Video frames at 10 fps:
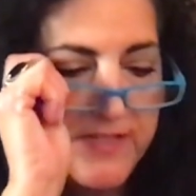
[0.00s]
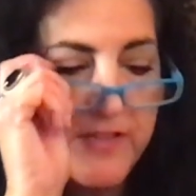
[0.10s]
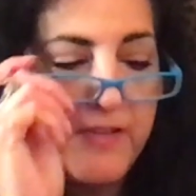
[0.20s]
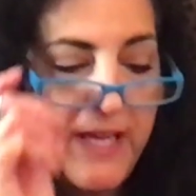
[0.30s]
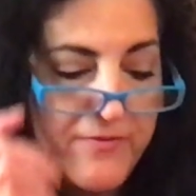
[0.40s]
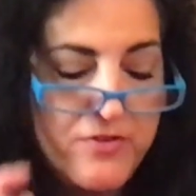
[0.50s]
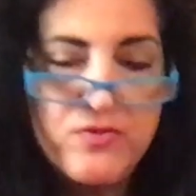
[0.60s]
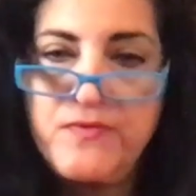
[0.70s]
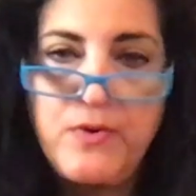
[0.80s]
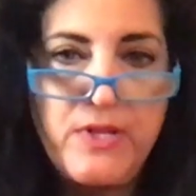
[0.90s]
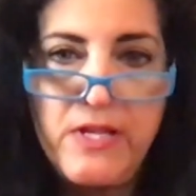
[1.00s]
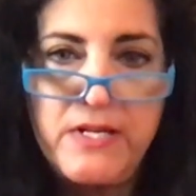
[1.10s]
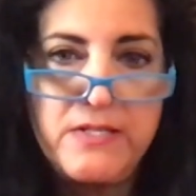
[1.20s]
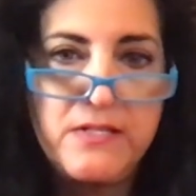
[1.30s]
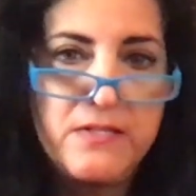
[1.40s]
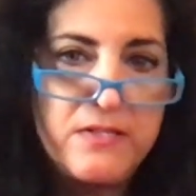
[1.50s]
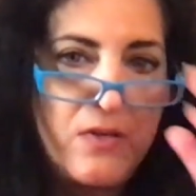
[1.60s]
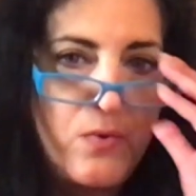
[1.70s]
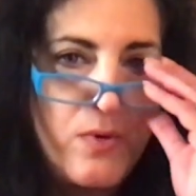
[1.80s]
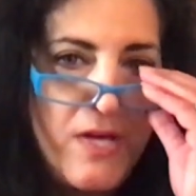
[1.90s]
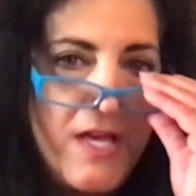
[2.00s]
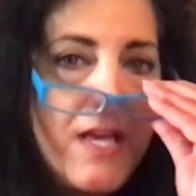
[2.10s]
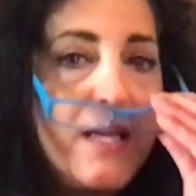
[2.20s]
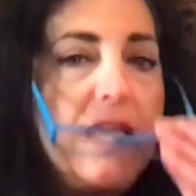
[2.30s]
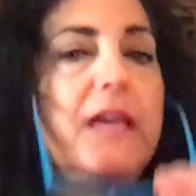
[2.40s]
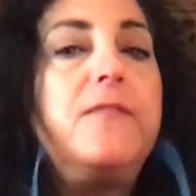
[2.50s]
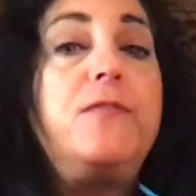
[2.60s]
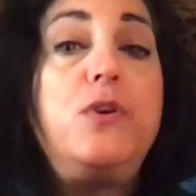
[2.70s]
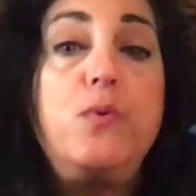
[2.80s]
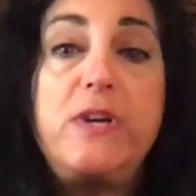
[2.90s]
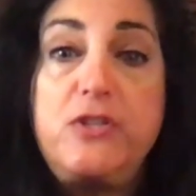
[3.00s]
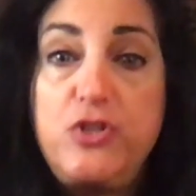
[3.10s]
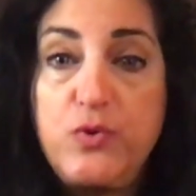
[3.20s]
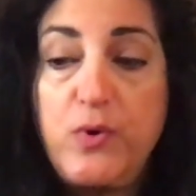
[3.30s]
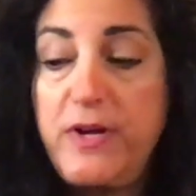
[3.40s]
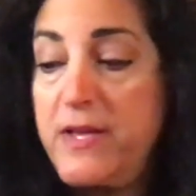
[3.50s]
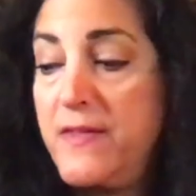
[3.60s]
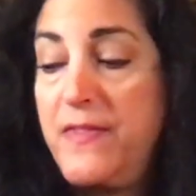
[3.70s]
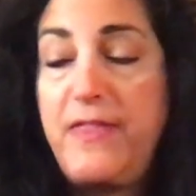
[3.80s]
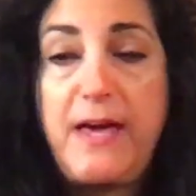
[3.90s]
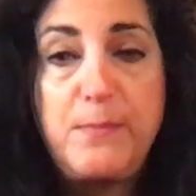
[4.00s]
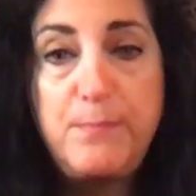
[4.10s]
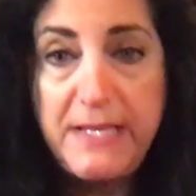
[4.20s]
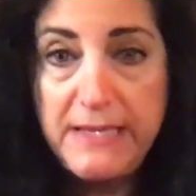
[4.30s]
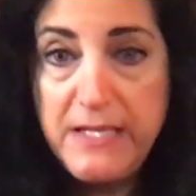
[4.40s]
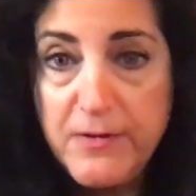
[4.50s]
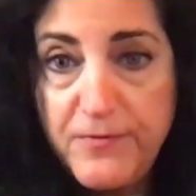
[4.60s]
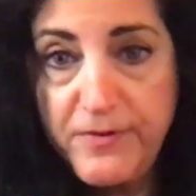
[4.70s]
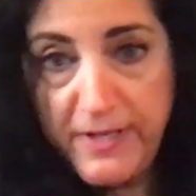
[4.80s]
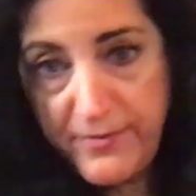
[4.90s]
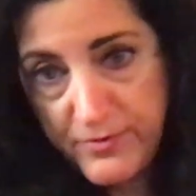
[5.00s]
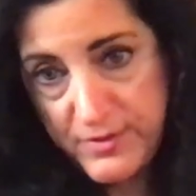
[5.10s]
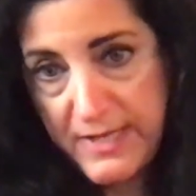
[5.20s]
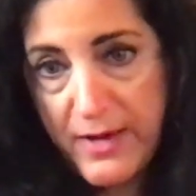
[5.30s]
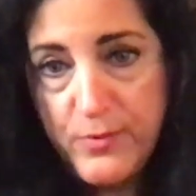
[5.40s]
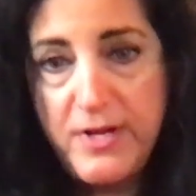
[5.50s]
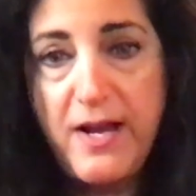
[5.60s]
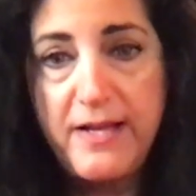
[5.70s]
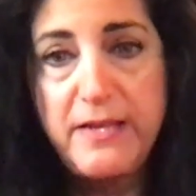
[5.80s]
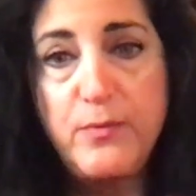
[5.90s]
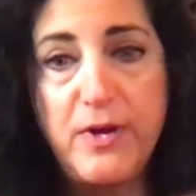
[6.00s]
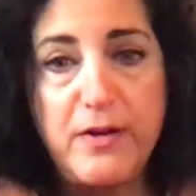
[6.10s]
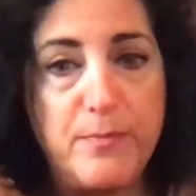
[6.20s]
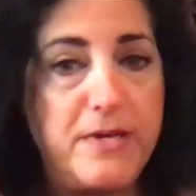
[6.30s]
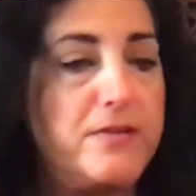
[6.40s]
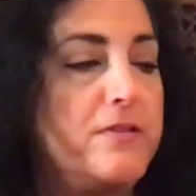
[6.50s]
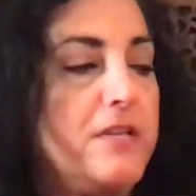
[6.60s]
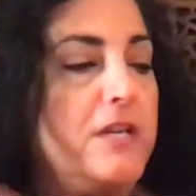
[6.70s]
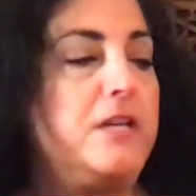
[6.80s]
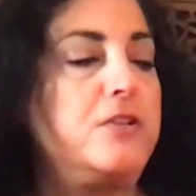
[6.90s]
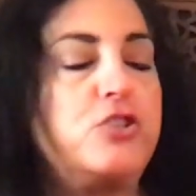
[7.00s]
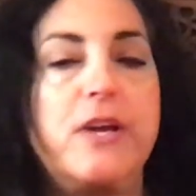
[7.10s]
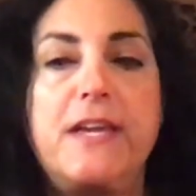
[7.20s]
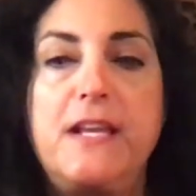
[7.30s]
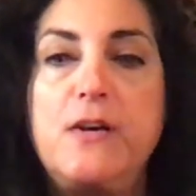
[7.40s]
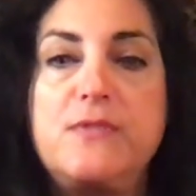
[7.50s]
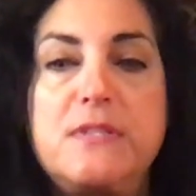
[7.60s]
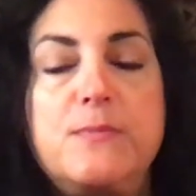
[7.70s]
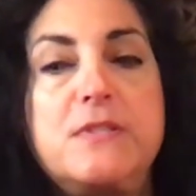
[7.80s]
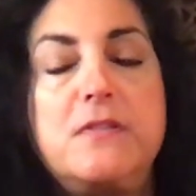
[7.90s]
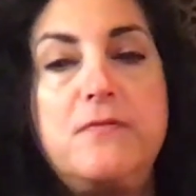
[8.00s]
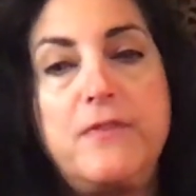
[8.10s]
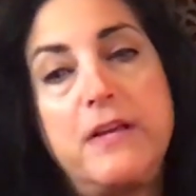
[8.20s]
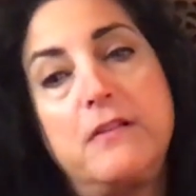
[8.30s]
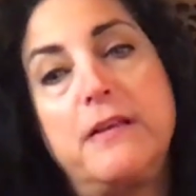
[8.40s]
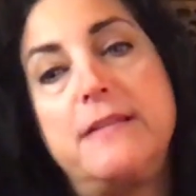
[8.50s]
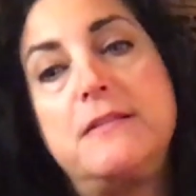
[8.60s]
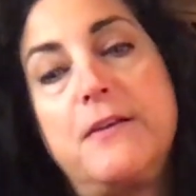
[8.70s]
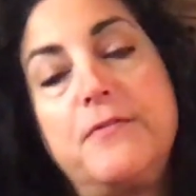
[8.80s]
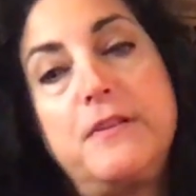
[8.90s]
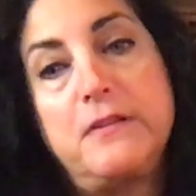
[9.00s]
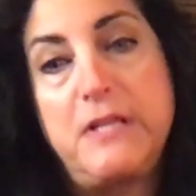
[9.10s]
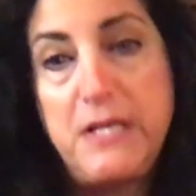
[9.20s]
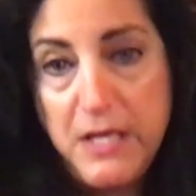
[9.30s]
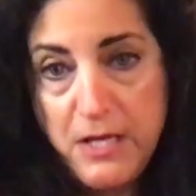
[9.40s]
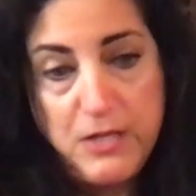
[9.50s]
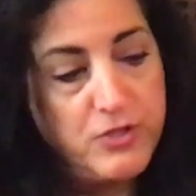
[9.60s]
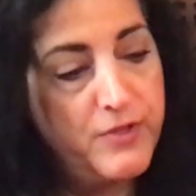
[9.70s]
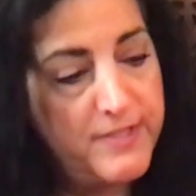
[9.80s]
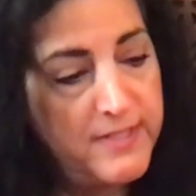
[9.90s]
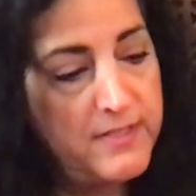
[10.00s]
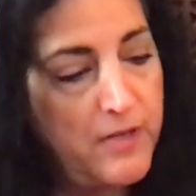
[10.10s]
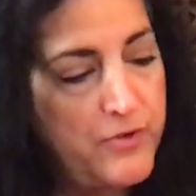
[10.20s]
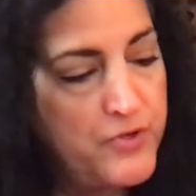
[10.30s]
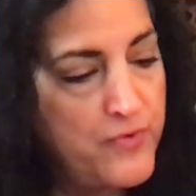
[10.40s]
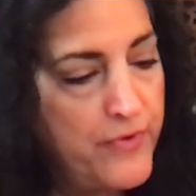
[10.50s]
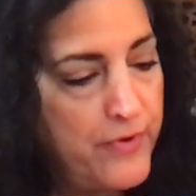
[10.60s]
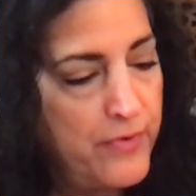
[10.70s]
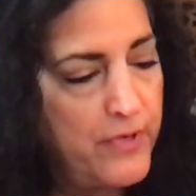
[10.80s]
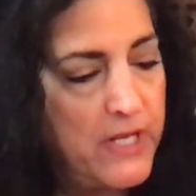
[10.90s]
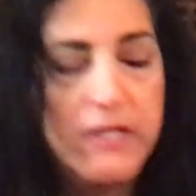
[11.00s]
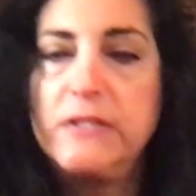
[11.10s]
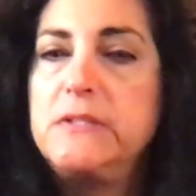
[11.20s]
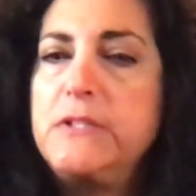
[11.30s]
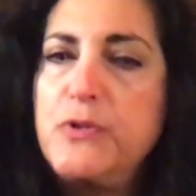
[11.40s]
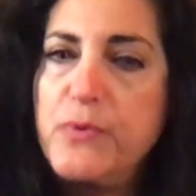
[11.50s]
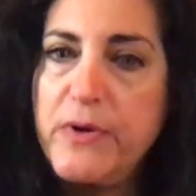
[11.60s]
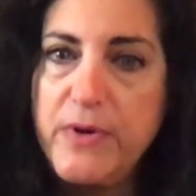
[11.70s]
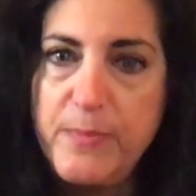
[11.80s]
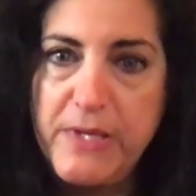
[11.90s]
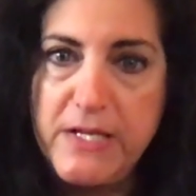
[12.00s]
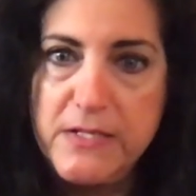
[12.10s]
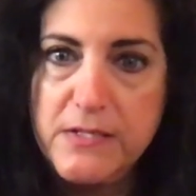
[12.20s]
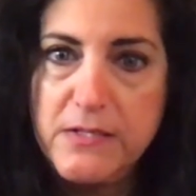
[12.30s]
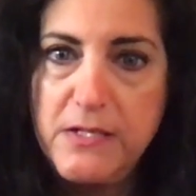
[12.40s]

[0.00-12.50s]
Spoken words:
The lavender is very light. So if you enjoy that medley of flavors, I would highly recommend checking out Simpson and Vail, and definitely this is under their literary blend.